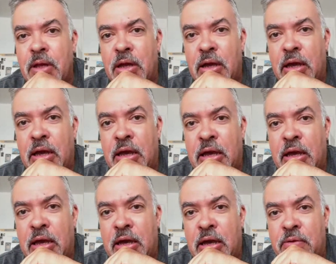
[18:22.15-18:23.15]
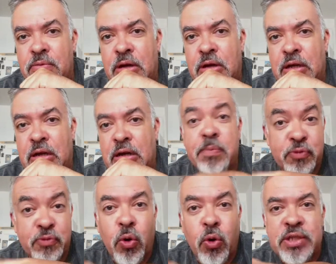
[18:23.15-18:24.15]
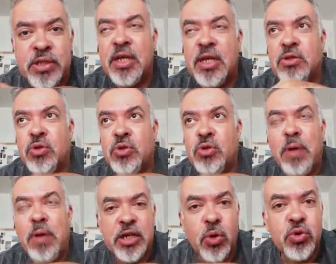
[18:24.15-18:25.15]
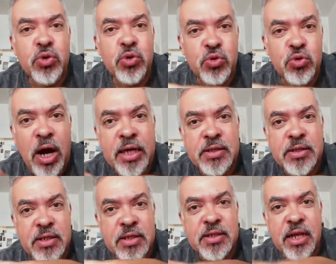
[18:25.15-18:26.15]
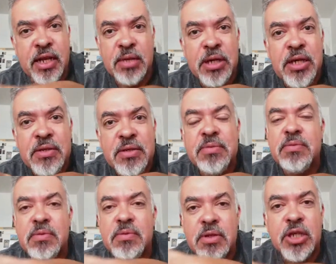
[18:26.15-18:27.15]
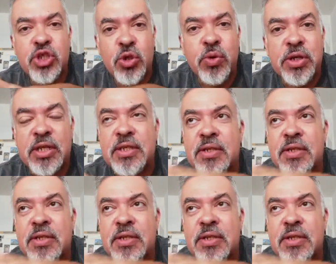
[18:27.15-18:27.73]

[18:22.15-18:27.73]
uh, and unprovoked and nobody knows why this enemy is doing it